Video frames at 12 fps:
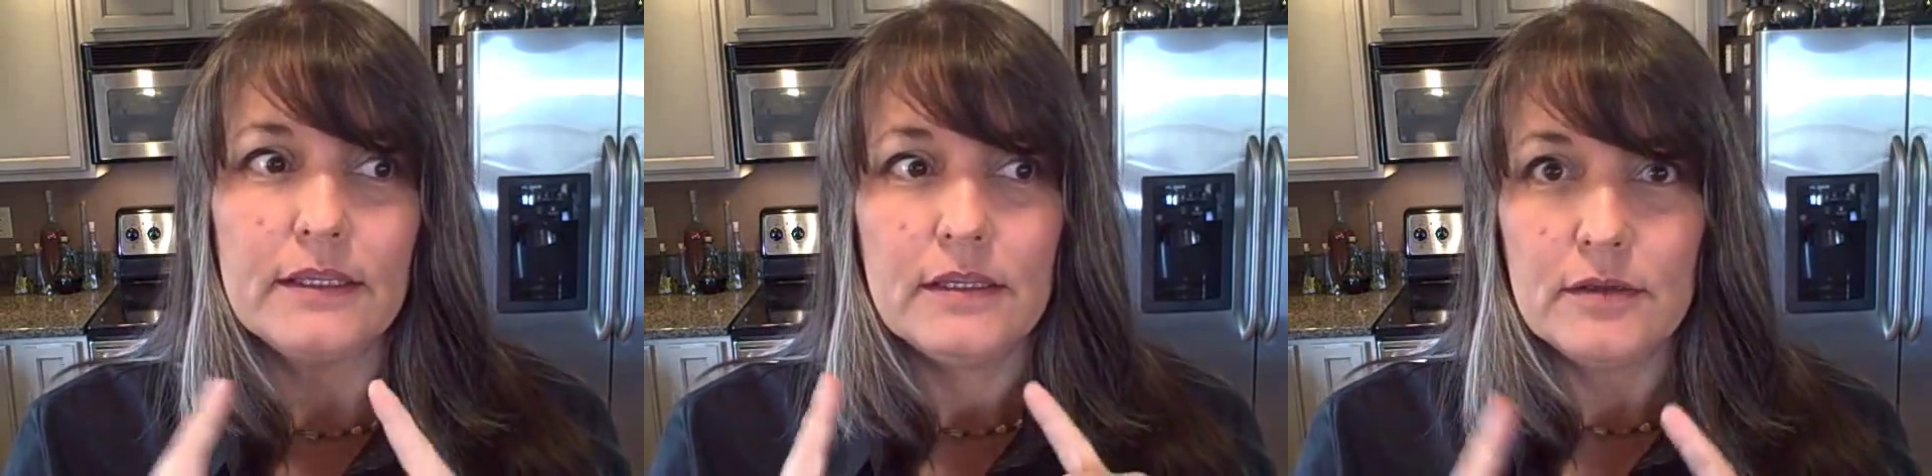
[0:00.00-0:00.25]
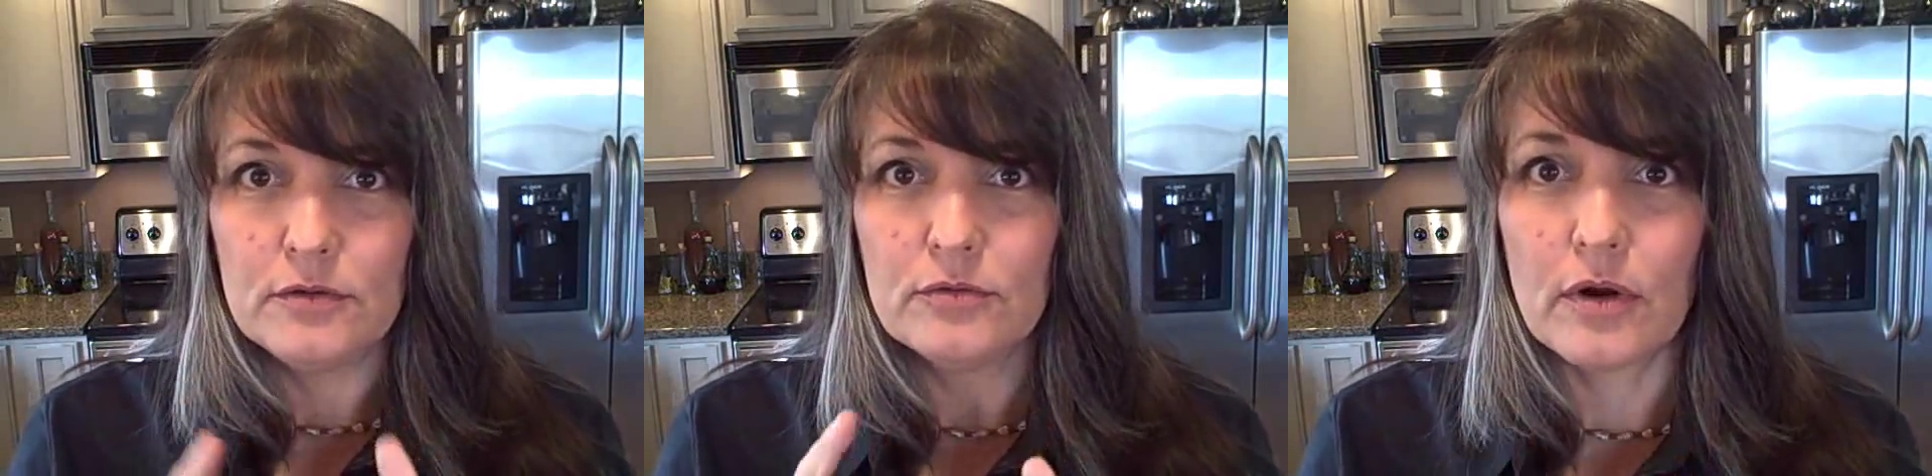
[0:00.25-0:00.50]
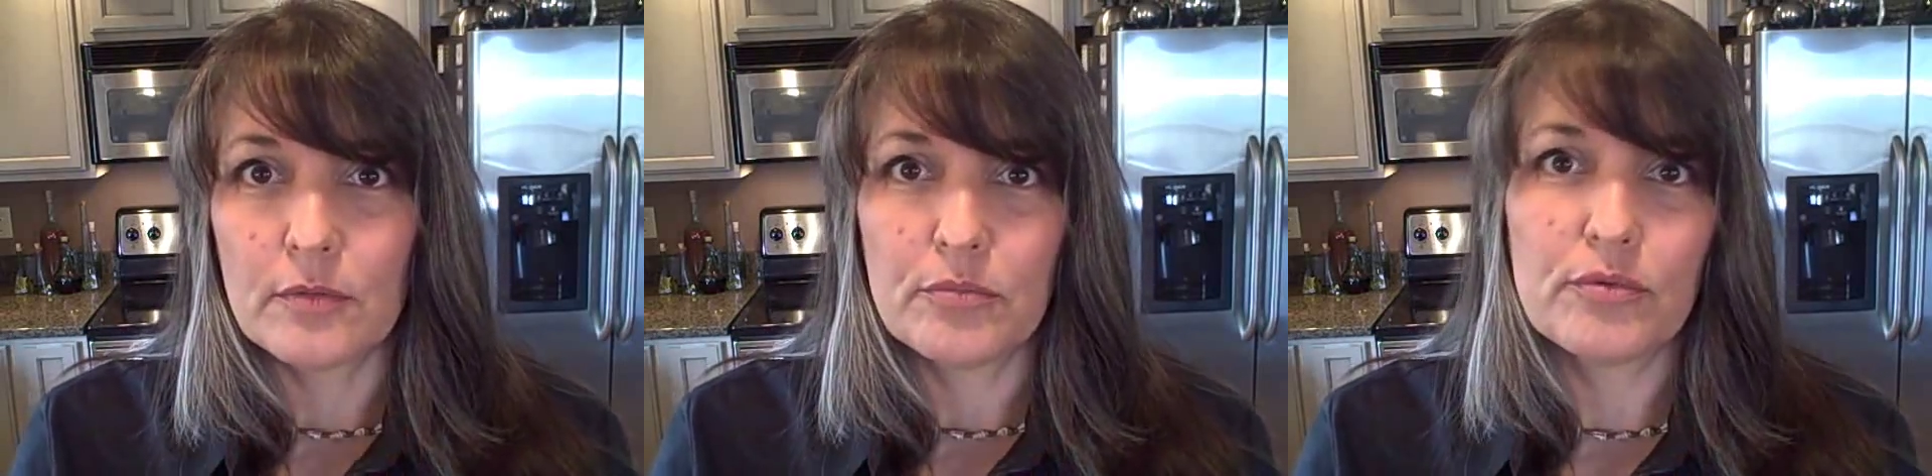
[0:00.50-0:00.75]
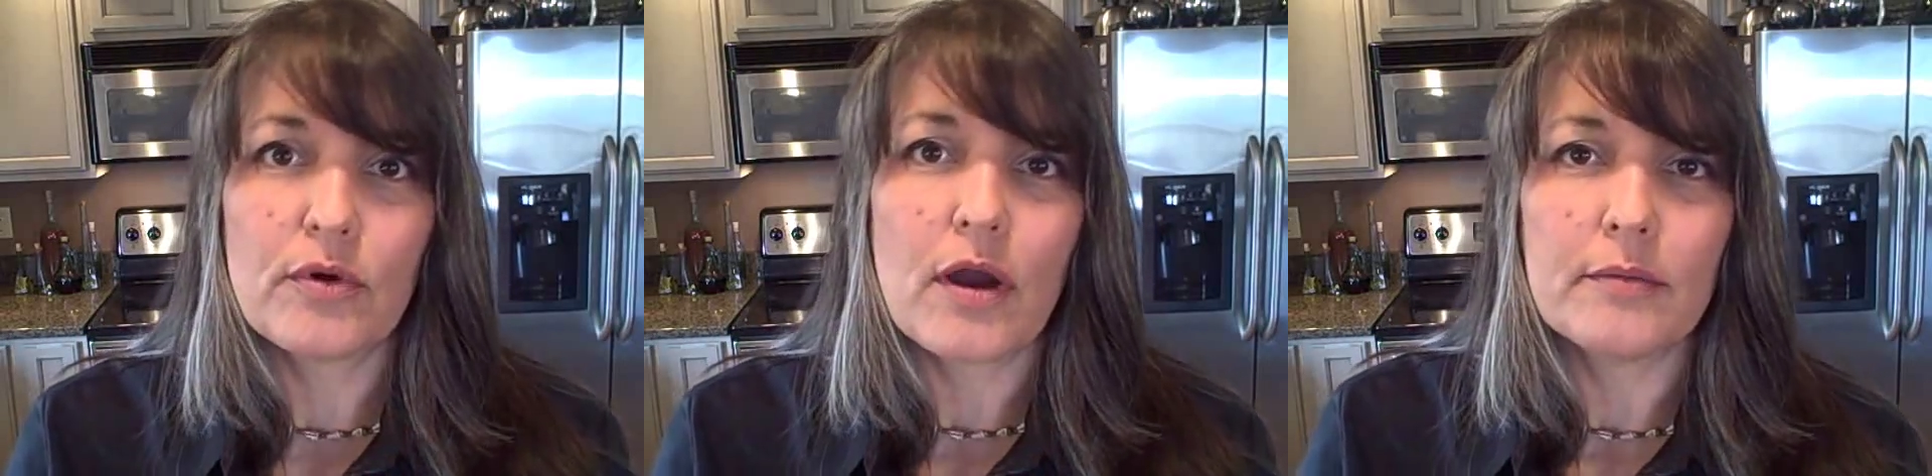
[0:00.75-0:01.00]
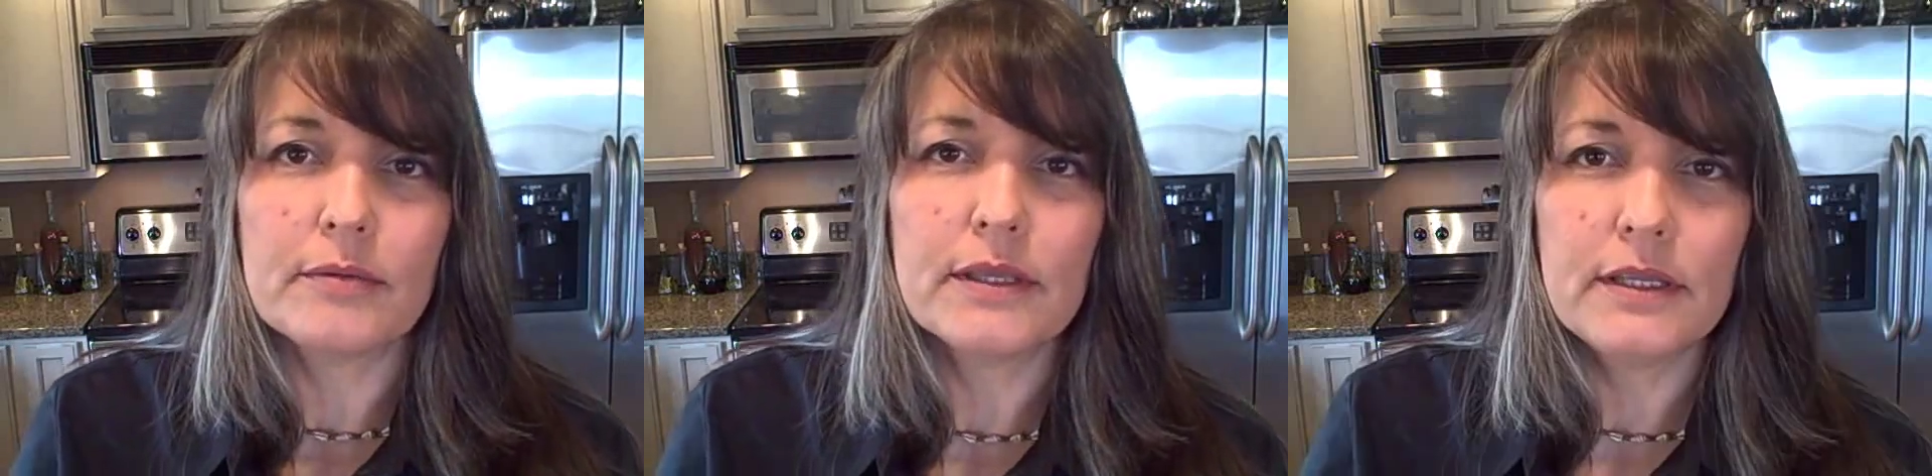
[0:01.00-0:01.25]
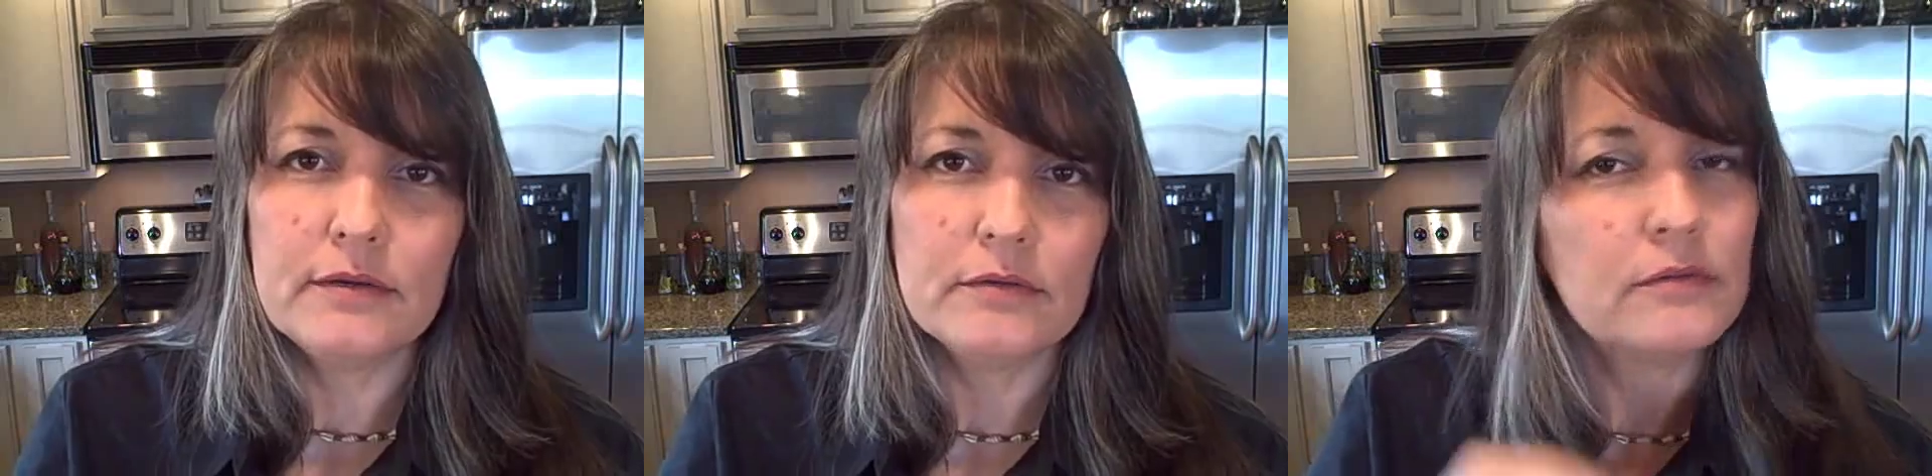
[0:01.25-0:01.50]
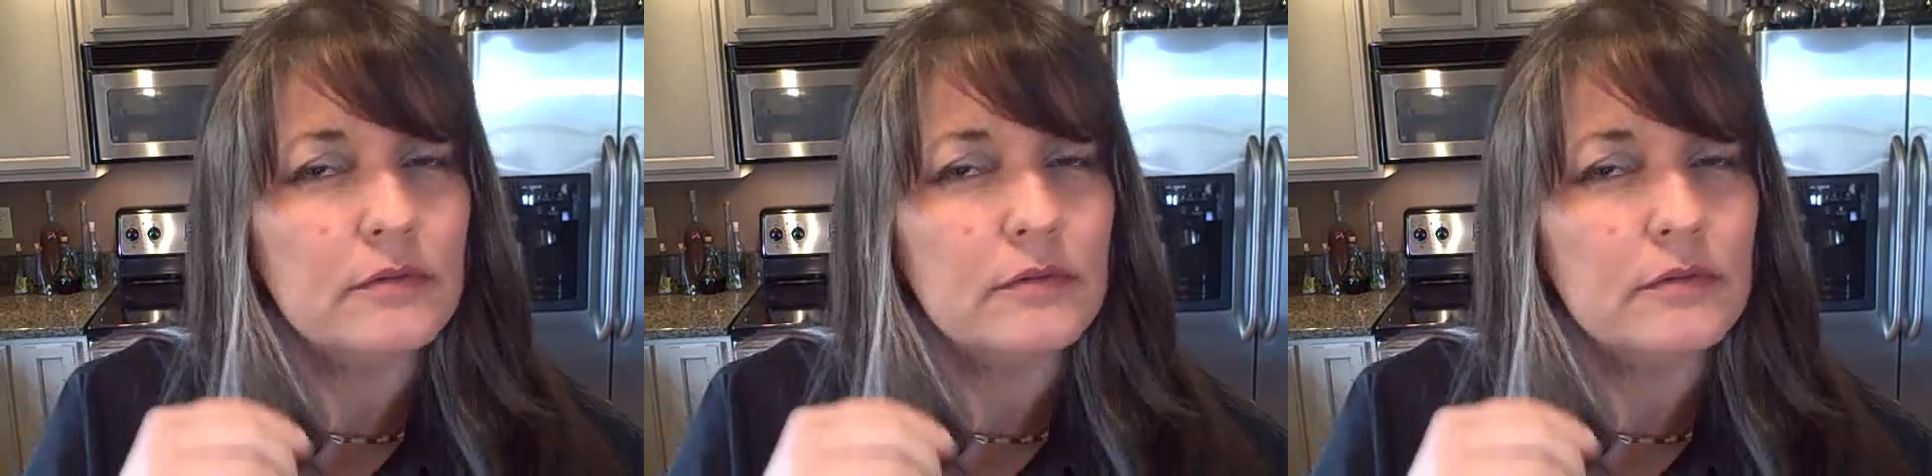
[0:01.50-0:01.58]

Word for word: you are probably